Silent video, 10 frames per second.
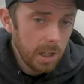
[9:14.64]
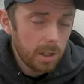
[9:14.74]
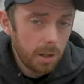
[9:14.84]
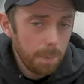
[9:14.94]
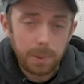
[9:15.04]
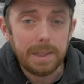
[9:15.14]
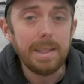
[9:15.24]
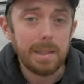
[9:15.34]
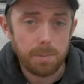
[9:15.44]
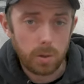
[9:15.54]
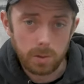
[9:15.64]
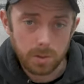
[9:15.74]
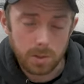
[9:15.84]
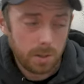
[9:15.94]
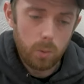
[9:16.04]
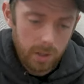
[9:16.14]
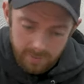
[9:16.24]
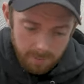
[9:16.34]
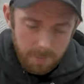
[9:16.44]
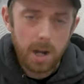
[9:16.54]
like completely bonkers.
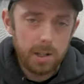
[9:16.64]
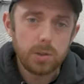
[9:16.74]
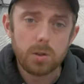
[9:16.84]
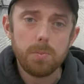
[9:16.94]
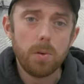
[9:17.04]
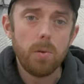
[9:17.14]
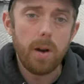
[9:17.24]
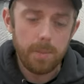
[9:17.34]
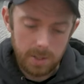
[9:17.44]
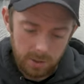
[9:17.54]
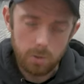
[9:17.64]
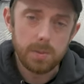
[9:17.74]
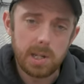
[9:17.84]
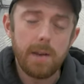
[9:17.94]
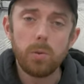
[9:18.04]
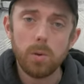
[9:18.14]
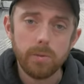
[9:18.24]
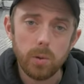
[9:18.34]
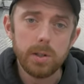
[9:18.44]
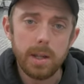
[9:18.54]
Whatever biological programming humans have to
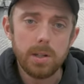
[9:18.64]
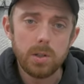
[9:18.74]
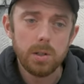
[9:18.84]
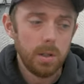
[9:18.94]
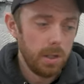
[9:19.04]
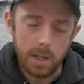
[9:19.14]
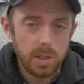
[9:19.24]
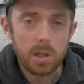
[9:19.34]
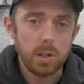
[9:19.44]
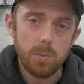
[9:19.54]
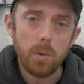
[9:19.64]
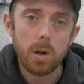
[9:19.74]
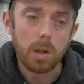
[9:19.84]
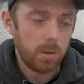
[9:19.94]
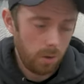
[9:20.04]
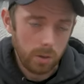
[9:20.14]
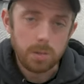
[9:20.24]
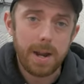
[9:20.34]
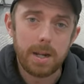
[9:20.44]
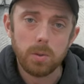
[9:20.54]
avoid danger, his doesn't work, or
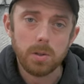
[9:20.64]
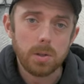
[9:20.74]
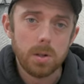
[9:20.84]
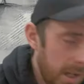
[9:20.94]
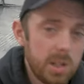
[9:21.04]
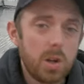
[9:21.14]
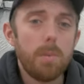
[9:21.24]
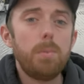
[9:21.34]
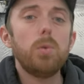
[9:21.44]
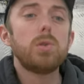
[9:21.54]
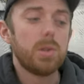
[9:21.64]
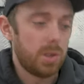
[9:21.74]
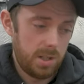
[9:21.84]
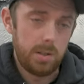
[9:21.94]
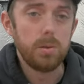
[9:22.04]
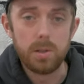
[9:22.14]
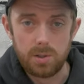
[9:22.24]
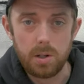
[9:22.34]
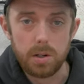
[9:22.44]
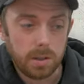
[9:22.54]
it's backwards. He's got balls of steel,
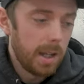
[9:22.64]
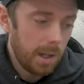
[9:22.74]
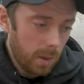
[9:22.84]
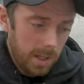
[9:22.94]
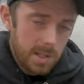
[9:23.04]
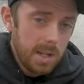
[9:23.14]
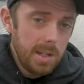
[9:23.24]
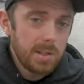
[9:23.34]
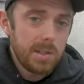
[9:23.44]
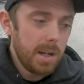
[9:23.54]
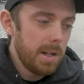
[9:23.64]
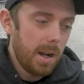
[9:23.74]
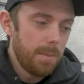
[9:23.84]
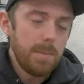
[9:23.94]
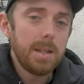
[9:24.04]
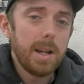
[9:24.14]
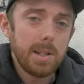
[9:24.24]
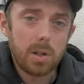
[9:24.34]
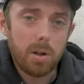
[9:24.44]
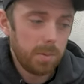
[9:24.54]
this guy. And like, when I say he's insane, I mean that
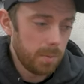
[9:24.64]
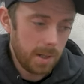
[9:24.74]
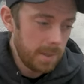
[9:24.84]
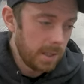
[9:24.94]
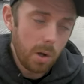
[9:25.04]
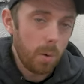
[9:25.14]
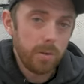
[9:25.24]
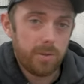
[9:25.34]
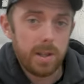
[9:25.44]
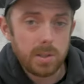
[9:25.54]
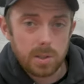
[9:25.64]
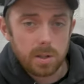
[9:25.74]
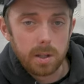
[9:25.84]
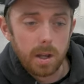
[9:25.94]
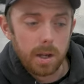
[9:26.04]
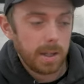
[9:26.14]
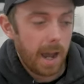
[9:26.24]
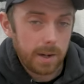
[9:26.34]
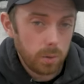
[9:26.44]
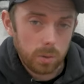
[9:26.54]
as a compliment. I mean no offense to the guy at